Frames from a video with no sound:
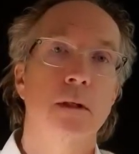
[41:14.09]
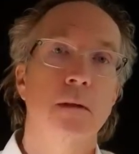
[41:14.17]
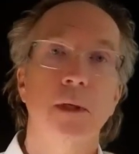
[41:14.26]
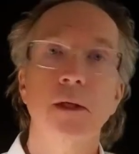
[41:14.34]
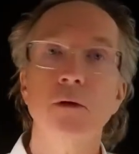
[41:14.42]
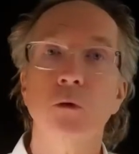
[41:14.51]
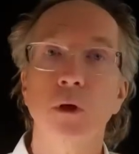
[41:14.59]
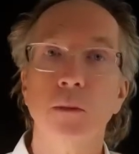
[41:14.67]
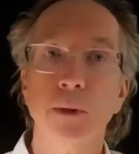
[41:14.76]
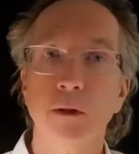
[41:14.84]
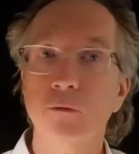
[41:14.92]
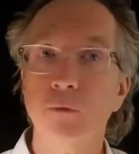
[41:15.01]
When I grew up
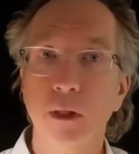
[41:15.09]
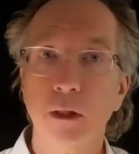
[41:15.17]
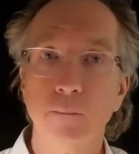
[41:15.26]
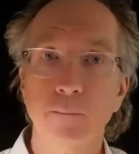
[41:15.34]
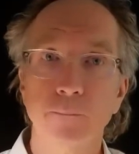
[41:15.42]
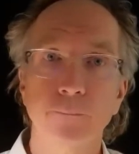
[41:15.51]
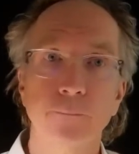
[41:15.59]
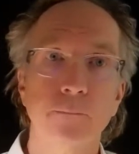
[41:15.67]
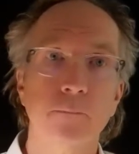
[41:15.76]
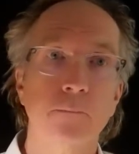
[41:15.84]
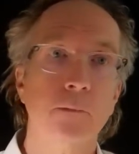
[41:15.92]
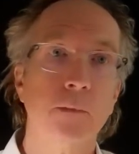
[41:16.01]
on a farm,
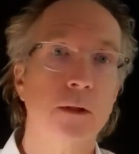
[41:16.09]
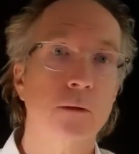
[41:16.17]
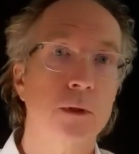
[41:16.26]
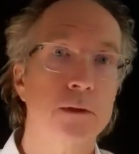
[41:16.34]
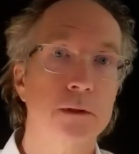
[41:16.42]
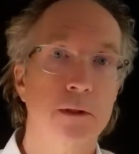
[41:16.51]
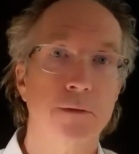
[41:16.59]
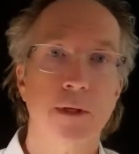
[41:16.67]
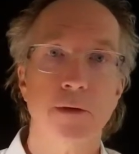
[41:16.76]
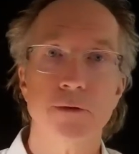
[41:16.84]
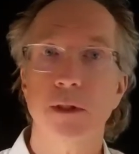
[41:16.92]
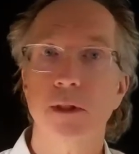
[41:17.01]
I worked on a
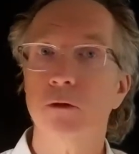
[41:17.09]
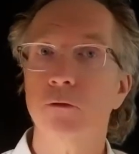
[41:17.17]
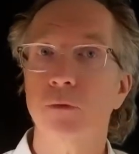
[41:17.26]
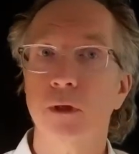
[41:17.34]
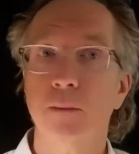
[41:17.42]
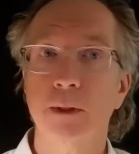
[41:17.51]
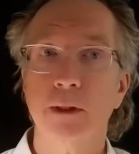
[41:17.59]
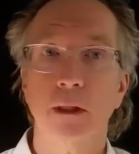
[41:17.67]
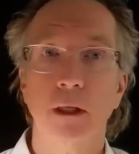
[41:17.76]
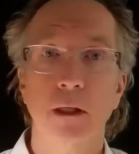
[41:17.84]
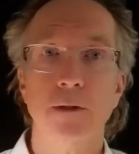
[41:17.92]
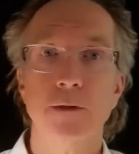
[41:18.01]
1,000-acre farm in
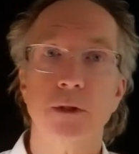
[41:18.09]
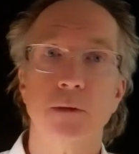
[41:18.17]
college.